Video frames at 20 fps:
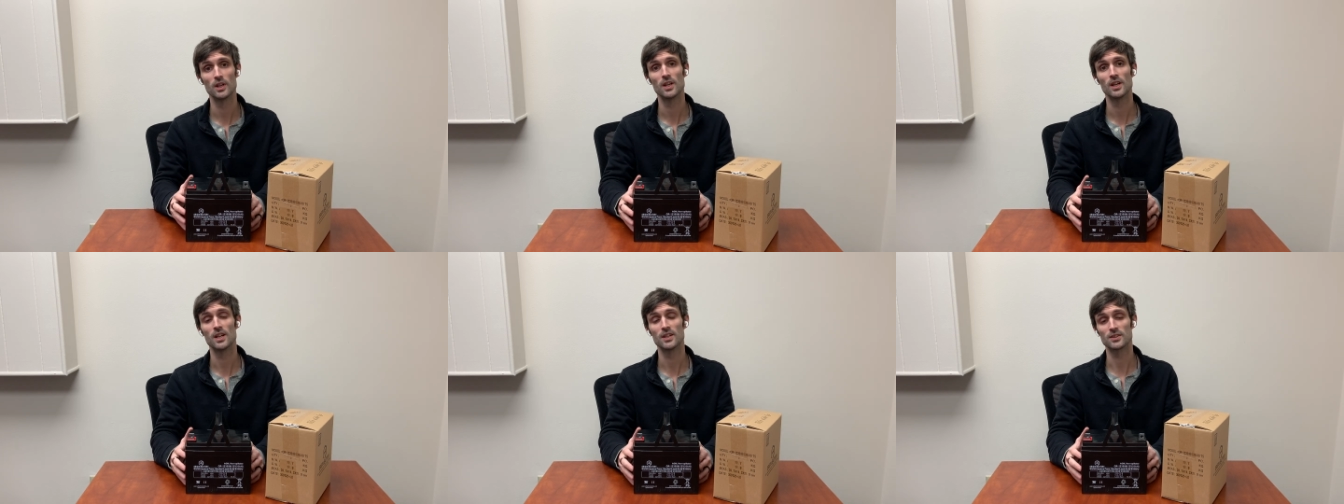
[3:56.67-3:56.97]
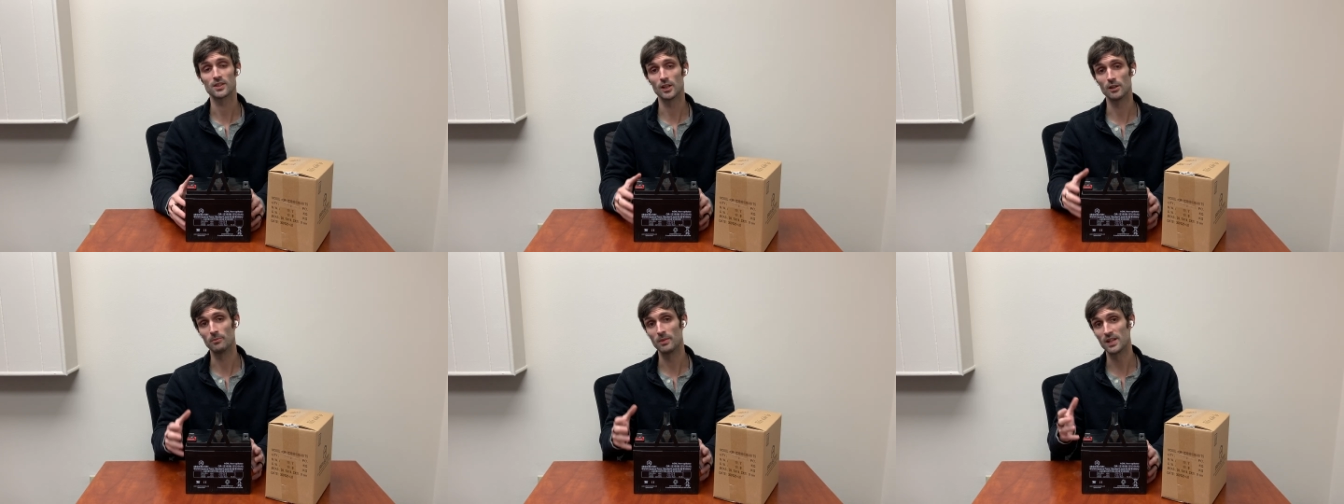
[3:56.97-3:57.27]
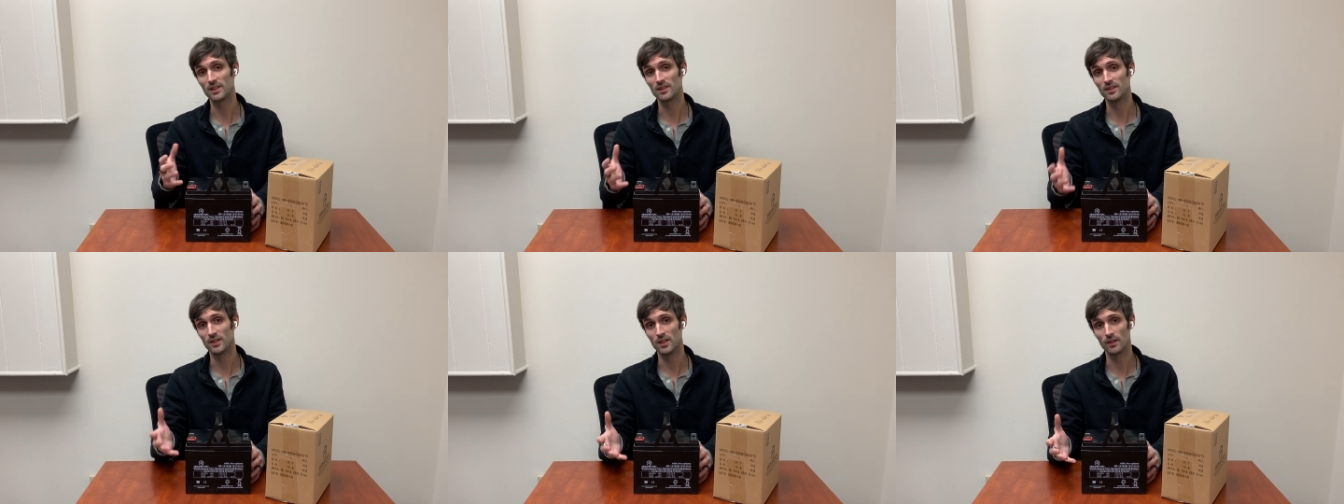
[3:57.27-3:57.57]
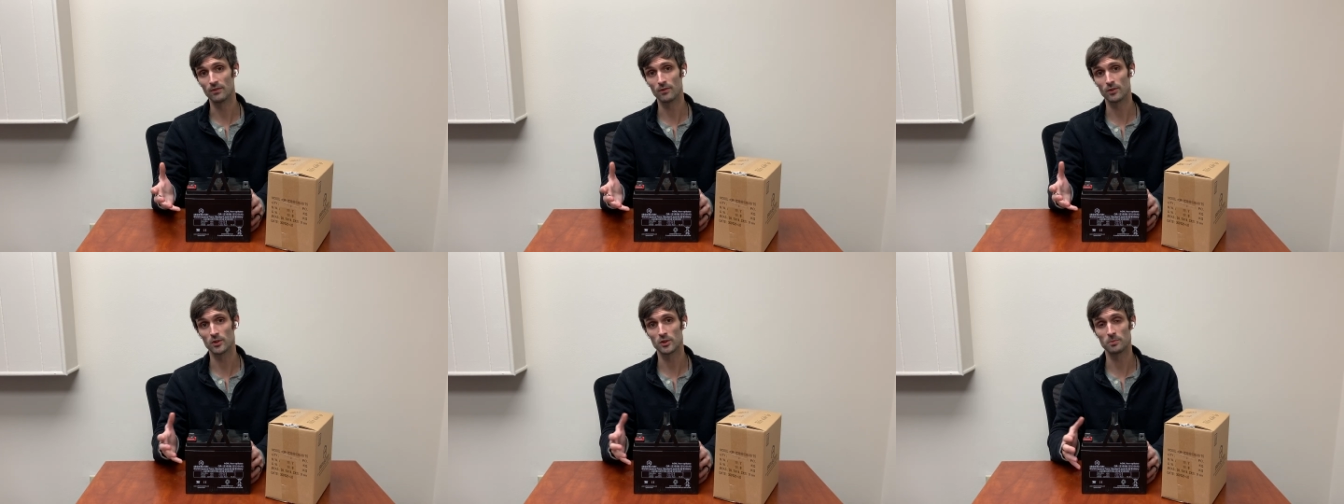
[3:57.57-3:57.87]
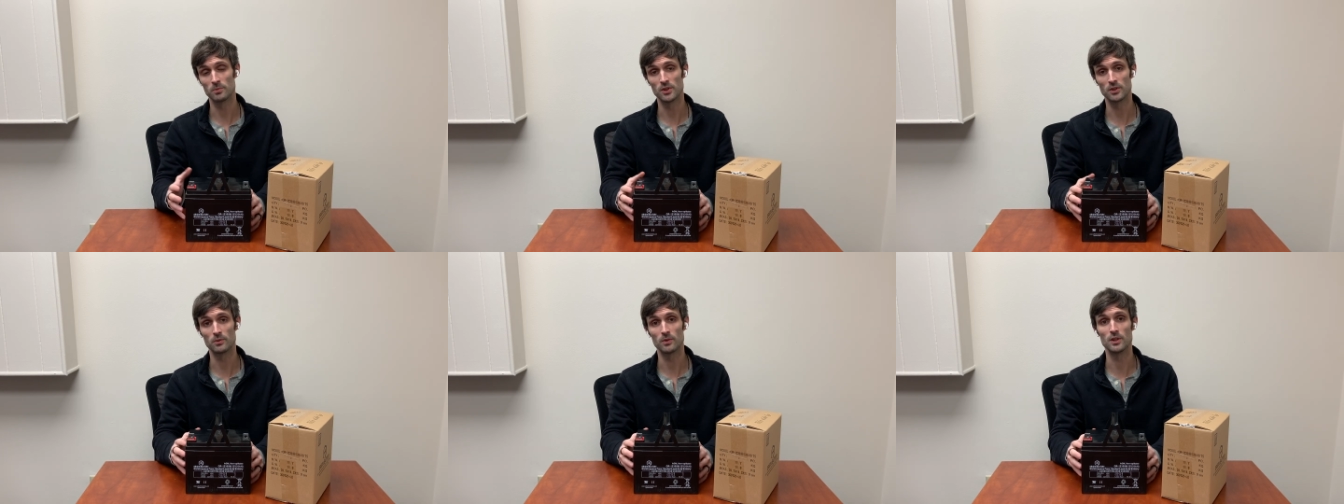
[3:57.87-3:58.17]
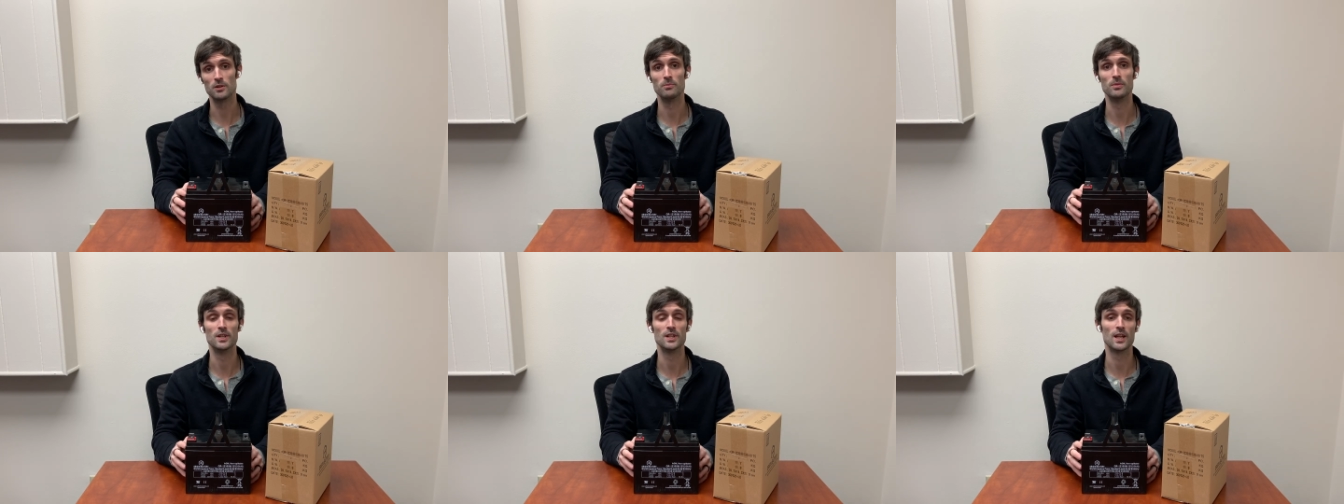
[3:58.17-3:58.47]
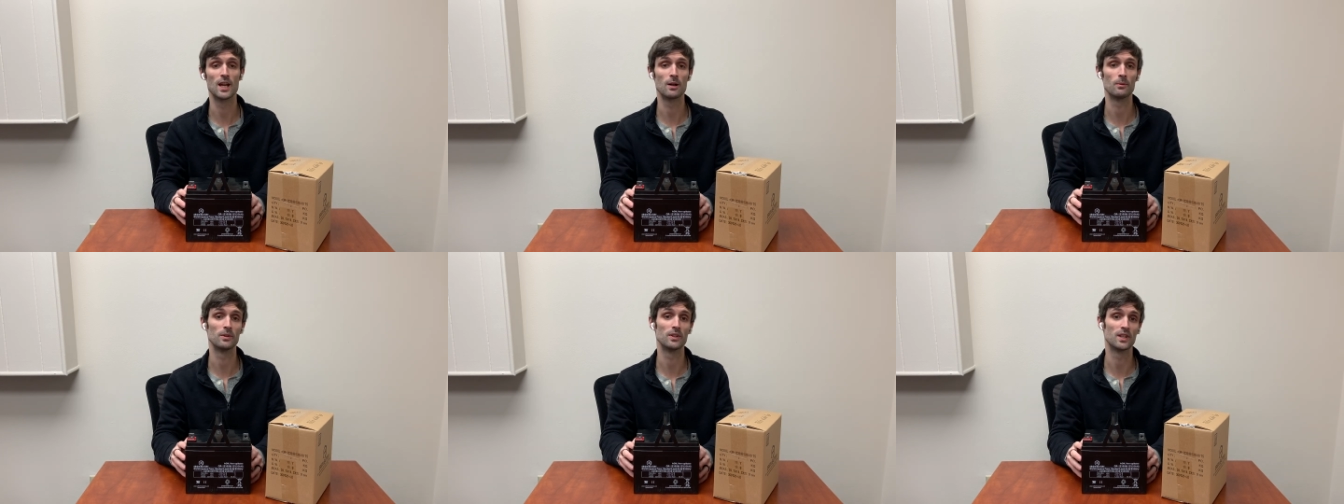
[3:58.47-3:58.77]
It's going to make the difference between being
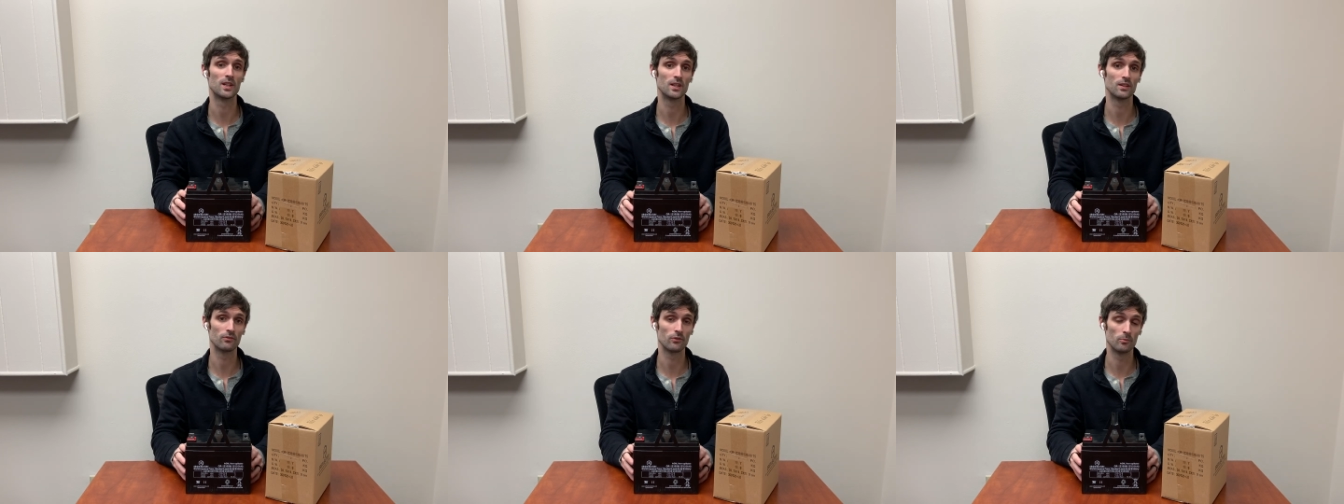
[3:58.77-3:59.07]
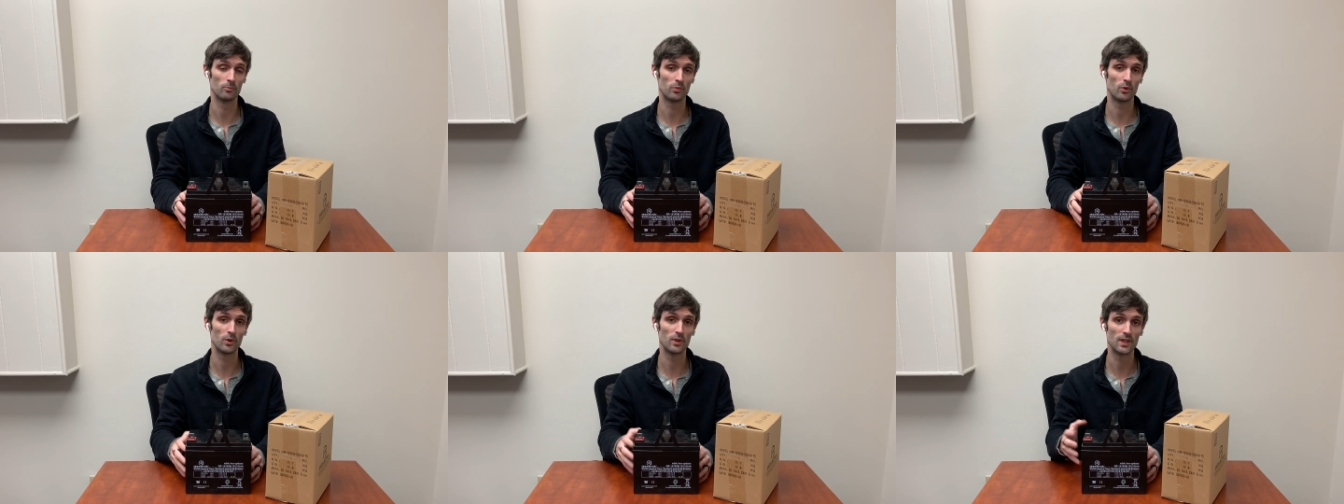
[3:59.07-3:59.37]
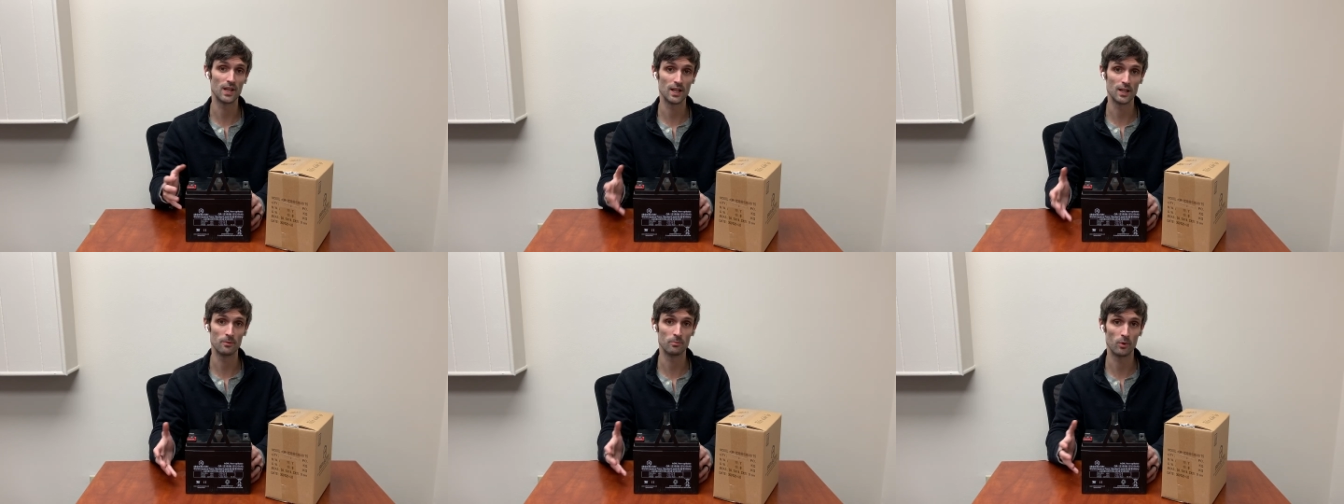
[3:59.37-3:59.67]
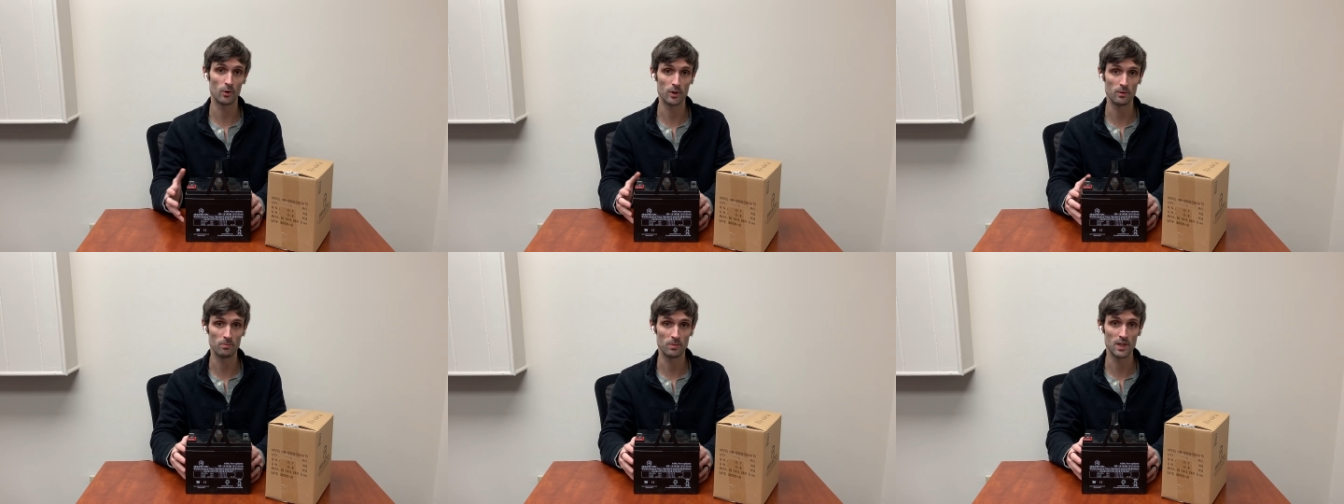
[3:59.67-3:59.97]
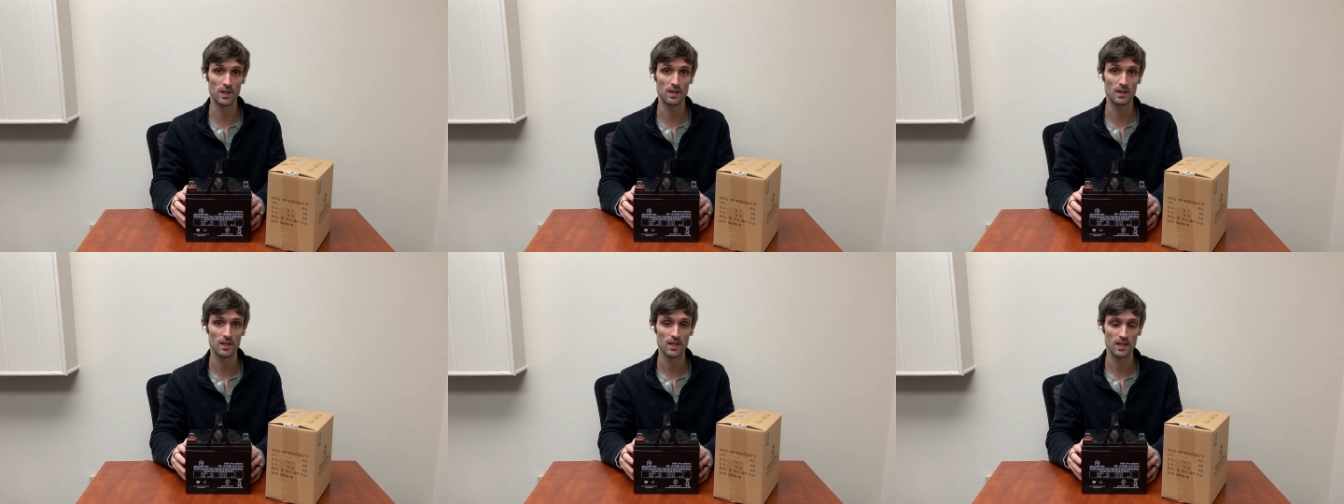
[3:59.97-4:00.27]
able to get from point A to point B,